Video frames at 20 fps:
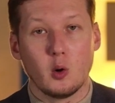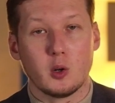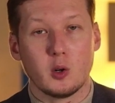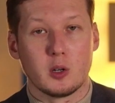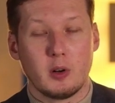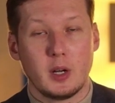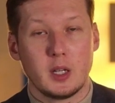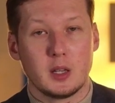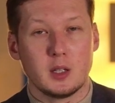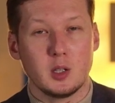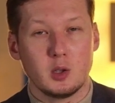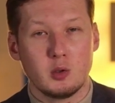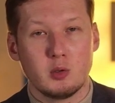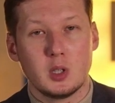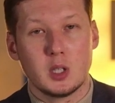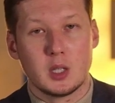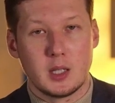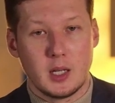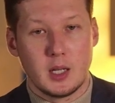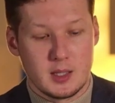or create a
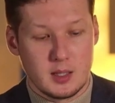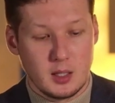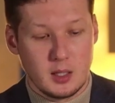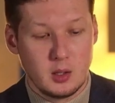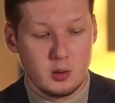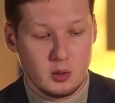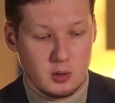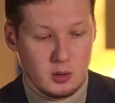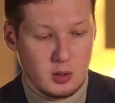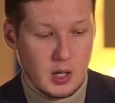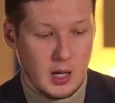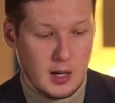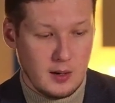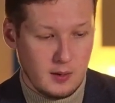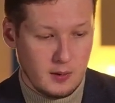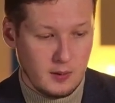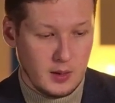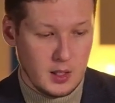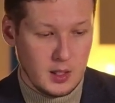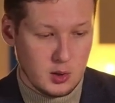unit test in order to
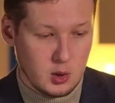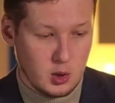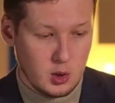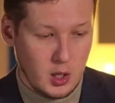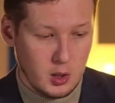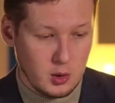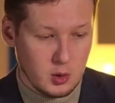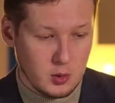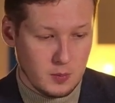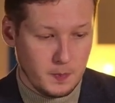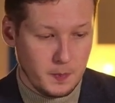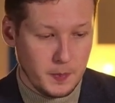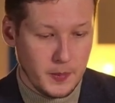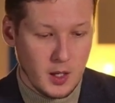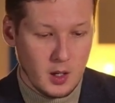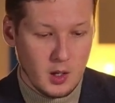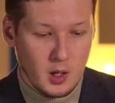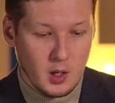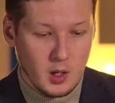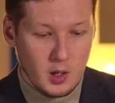cover this change.
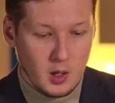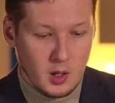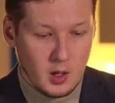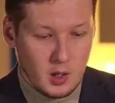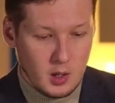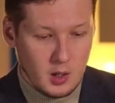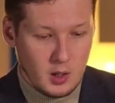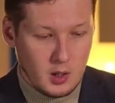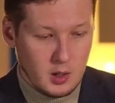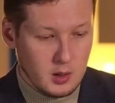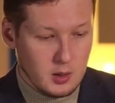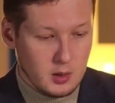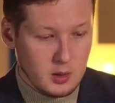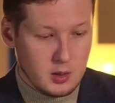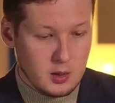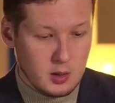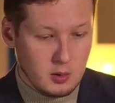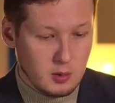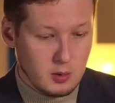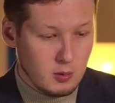
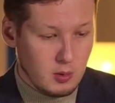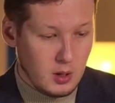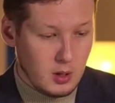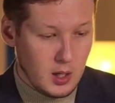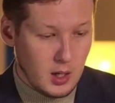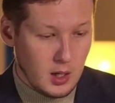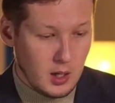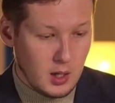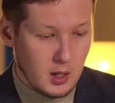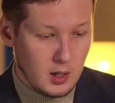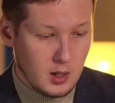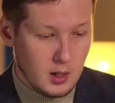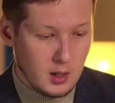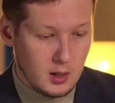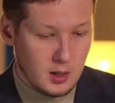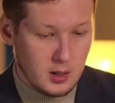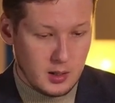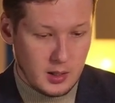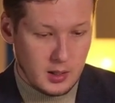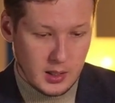So
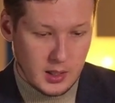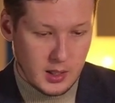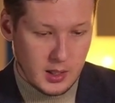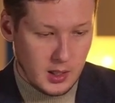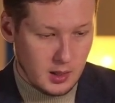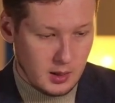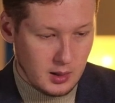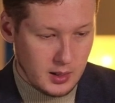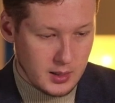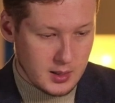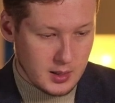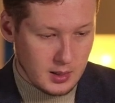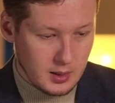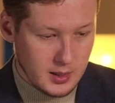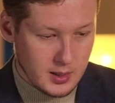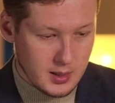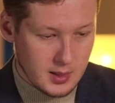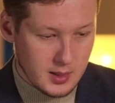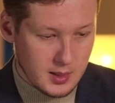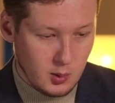again,
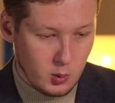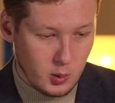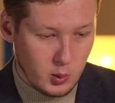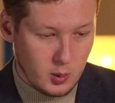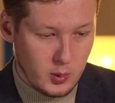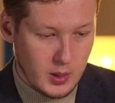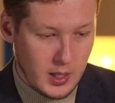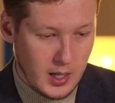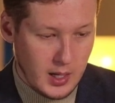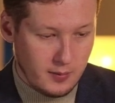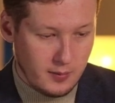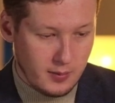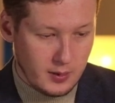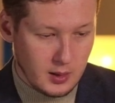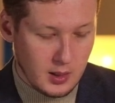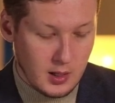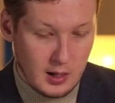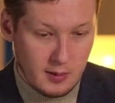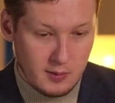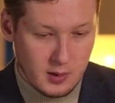let's see what we have
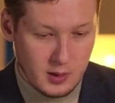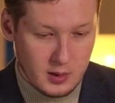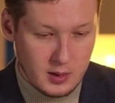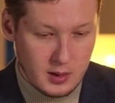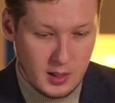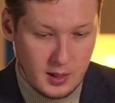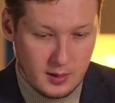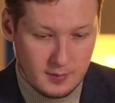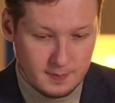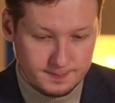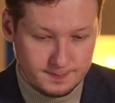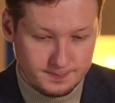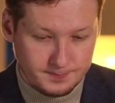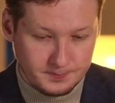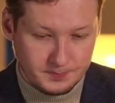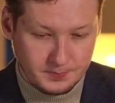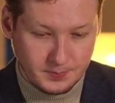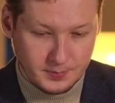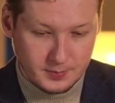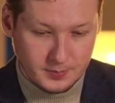uncovered there,
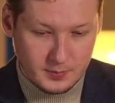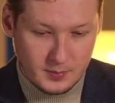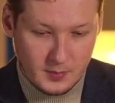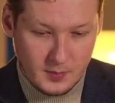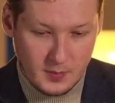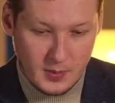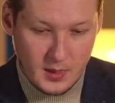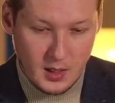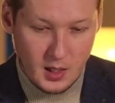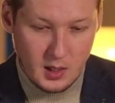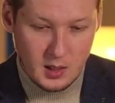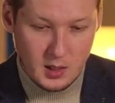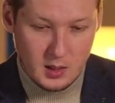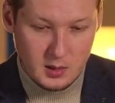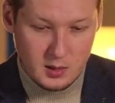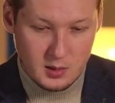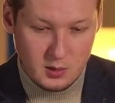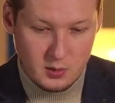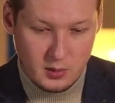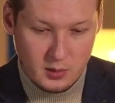
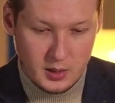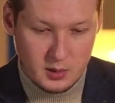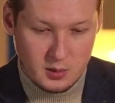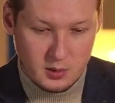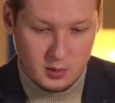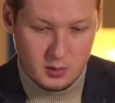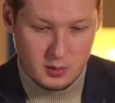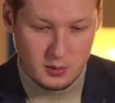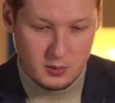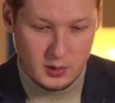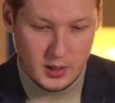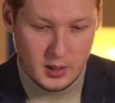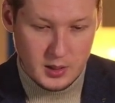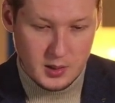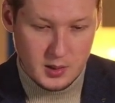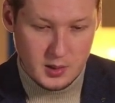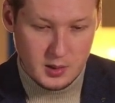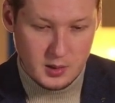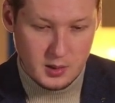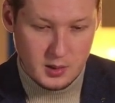and try to
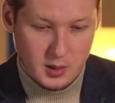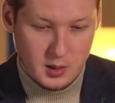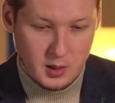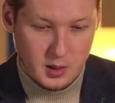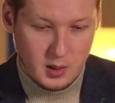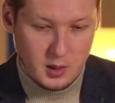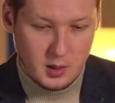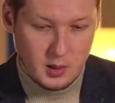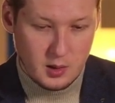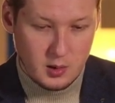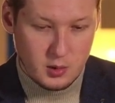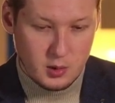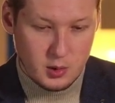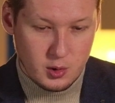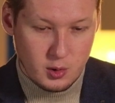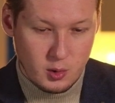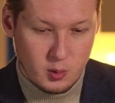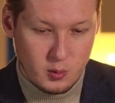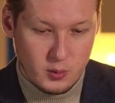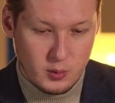address,
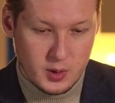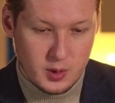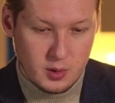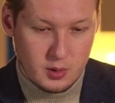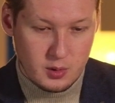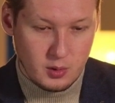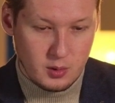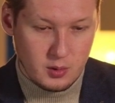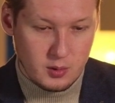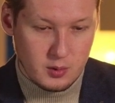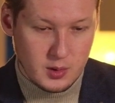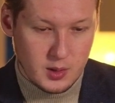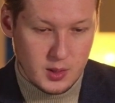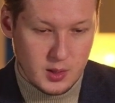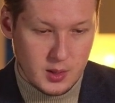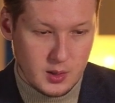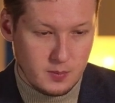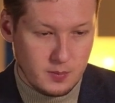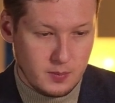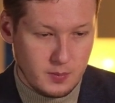show
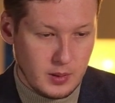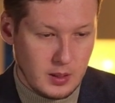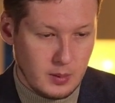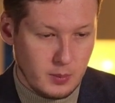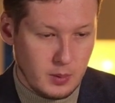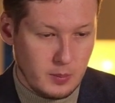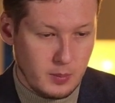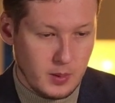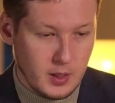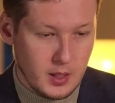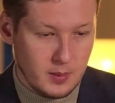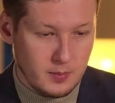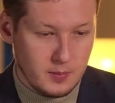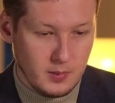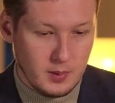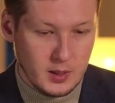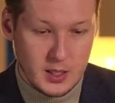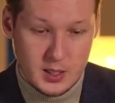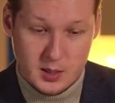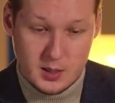resource, blah blah blah.
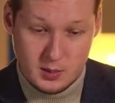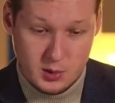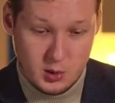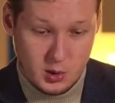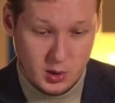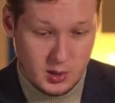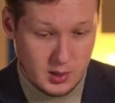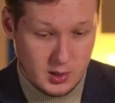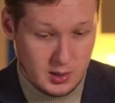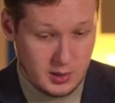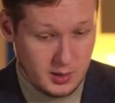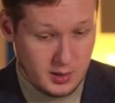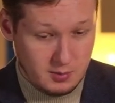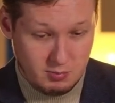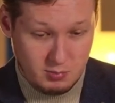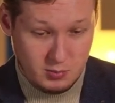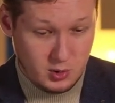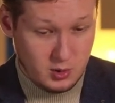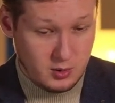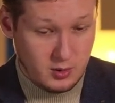Let's just
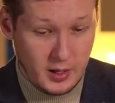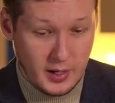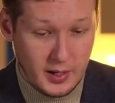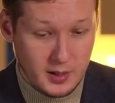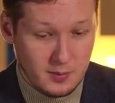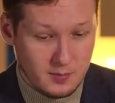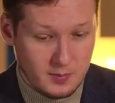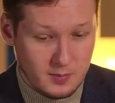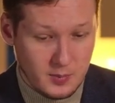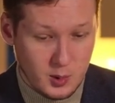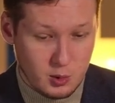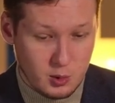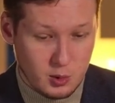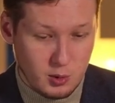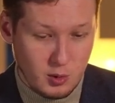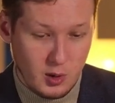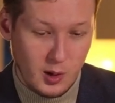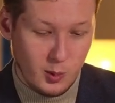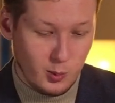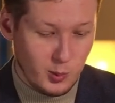try. Not
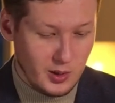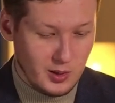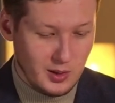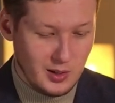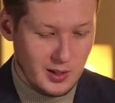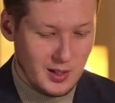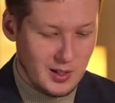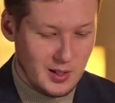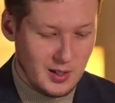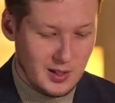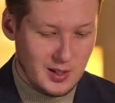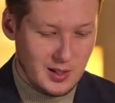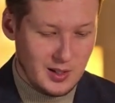sure I will